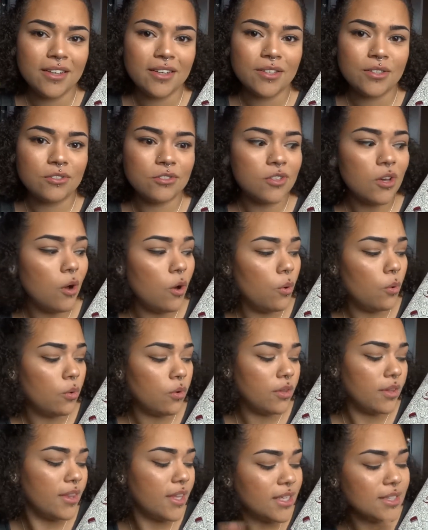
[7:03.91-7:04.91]
So
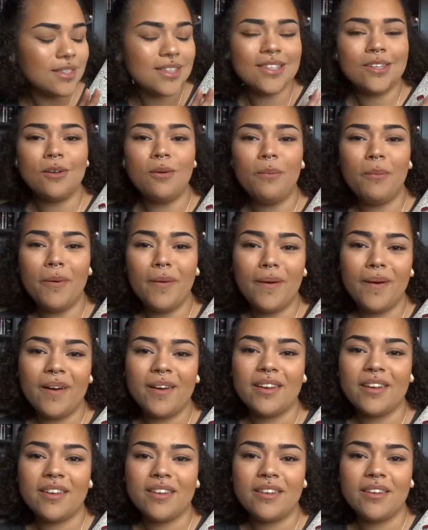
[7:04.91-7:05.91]
this little
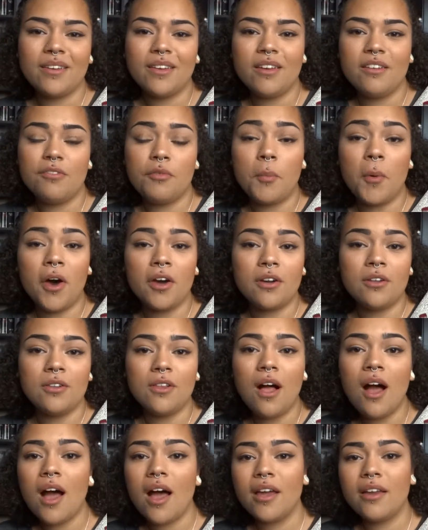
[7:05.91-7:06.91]
book, if bought a
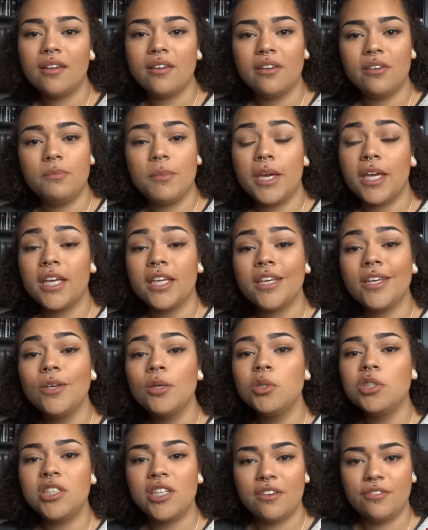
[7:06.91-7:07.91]
lot, could make a
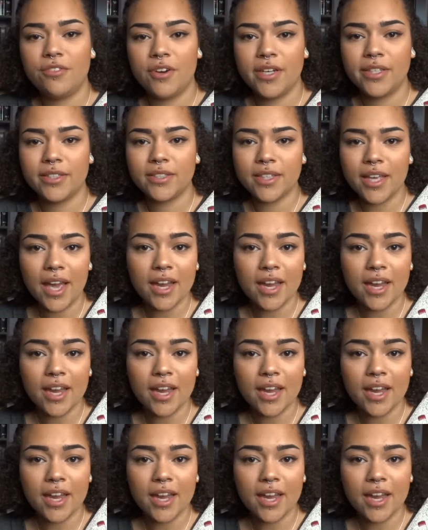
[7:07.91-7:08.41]
huge difference.